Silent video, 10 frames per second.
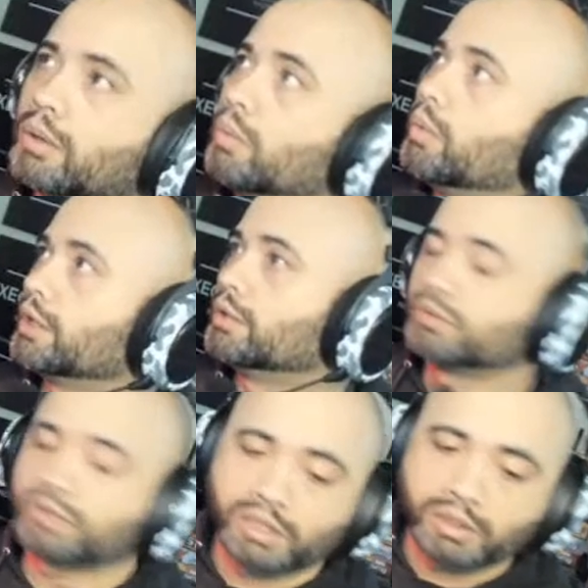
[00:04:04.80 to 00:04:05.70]
what you
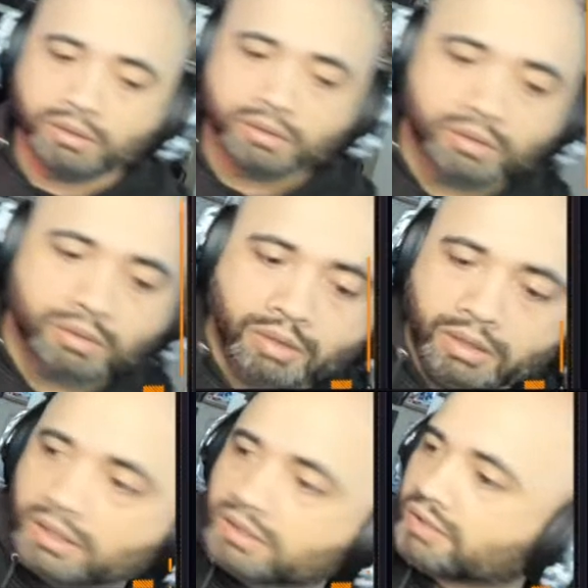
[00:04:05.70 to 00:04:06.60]
see. All right,
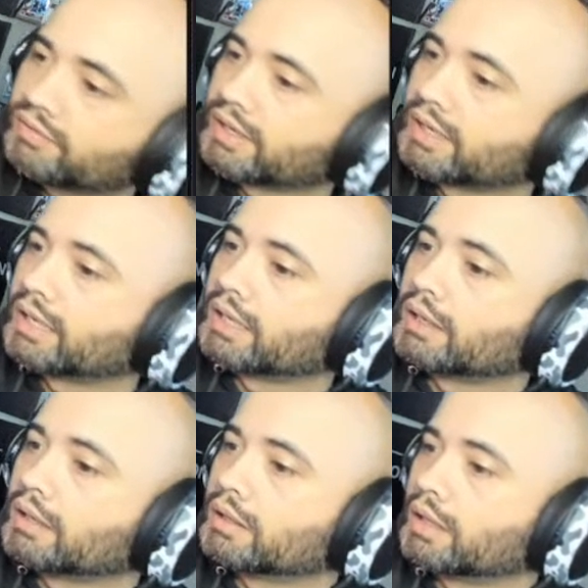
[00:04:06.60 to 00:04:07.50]
let's see if I can get.
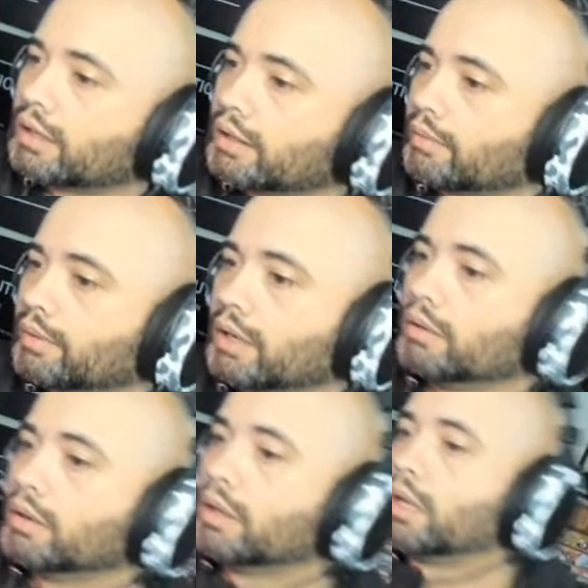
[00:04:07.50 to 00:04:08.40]
Yeah, there we go.
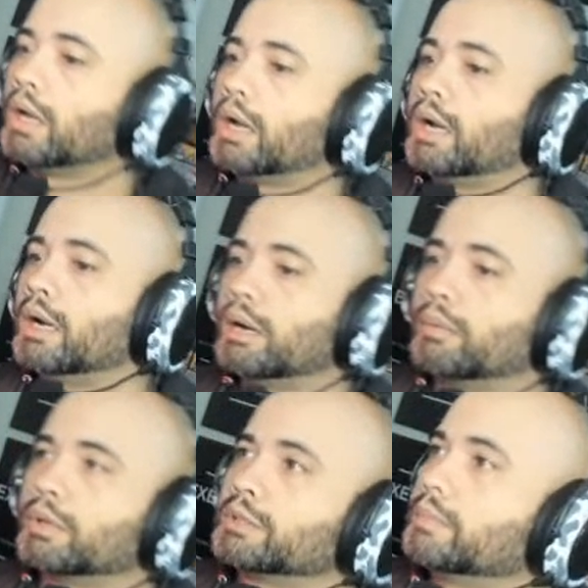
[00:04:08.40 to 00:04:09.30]
I
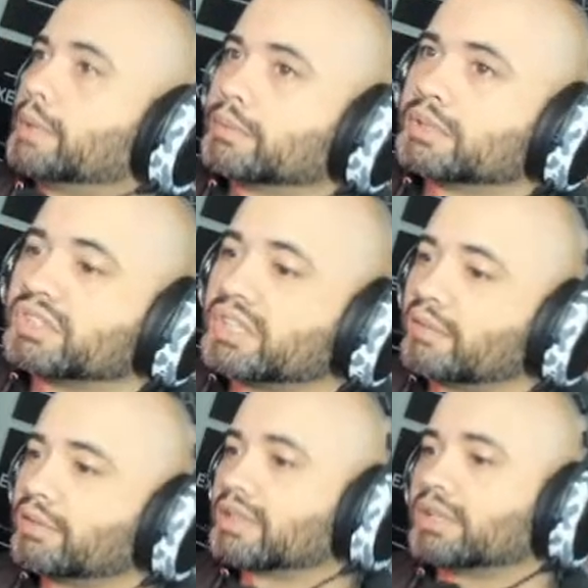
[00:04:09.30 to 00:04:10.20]
want you to be able to see
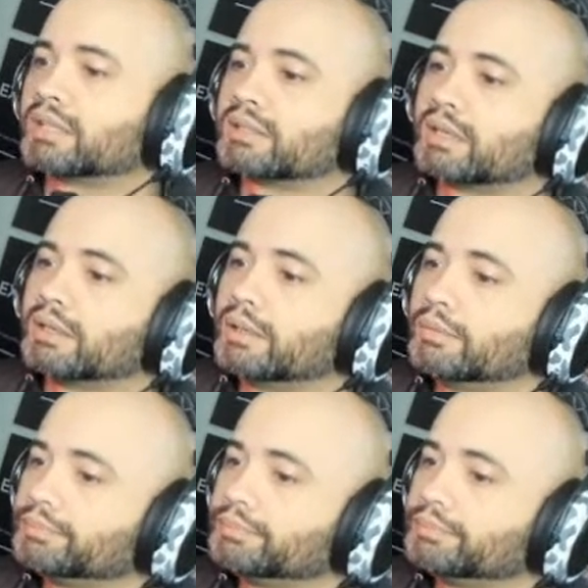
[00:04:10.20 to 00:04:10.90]
everything that's on there.